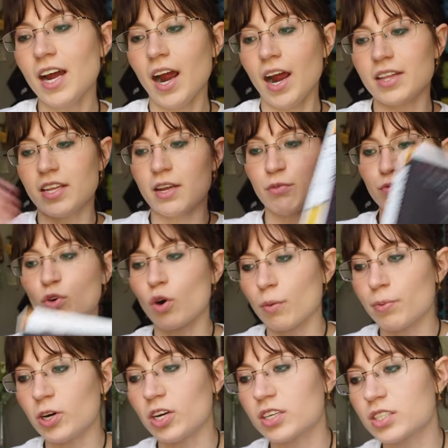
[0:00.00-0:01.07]
and then four
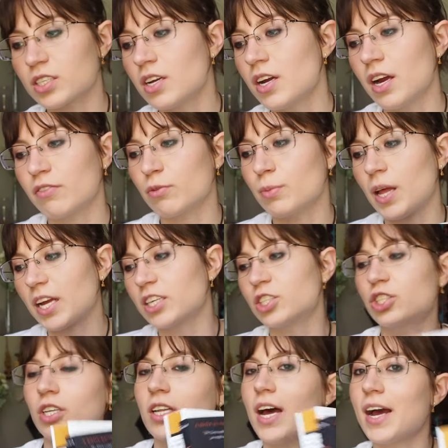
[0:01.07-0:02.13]
books from like
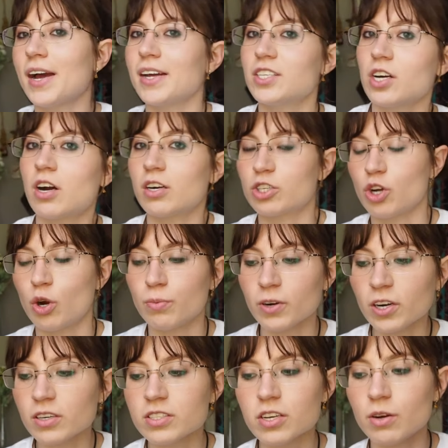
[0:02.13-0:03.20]
July to
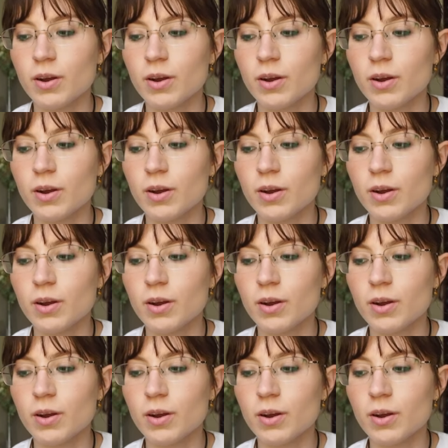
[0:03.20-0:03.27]
October. So